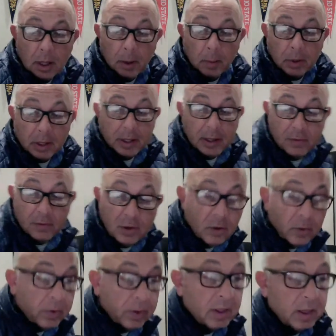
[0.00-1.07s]
I'm going to leave you
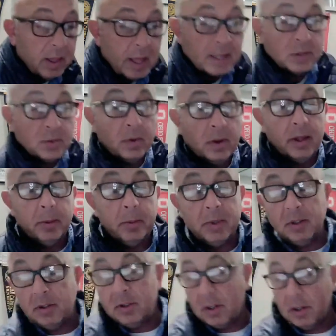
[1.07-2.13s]
with the last one, then I'm going
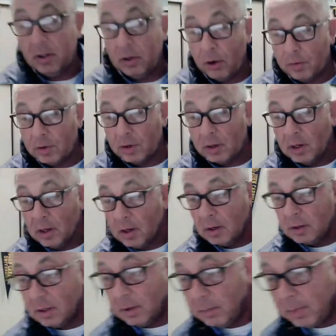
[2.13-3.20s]
to turn it over
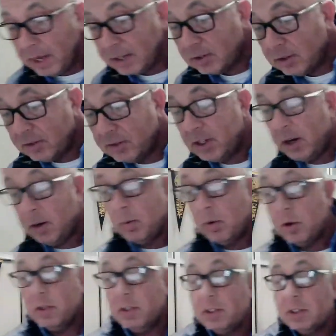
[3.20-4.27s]
to the master of
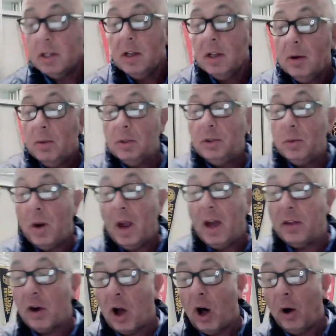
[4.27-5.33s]
ceremonies. Would you
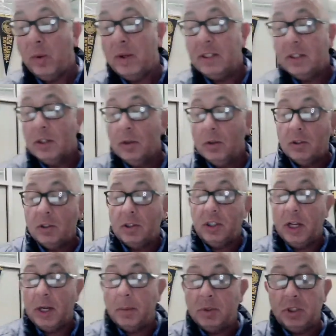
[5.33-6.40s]
rather always lose the
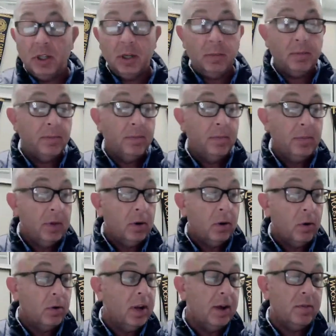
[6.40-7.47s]
championship
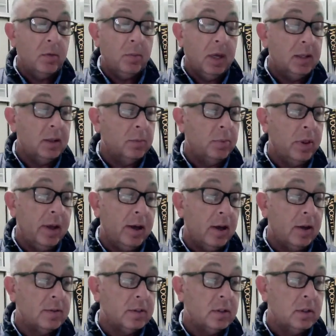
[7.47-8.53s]
or never make the
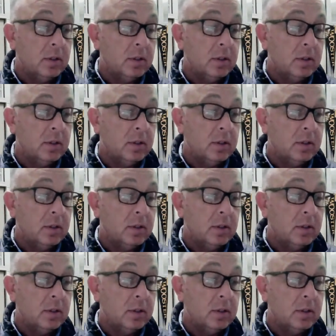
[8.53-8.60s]
playoffs?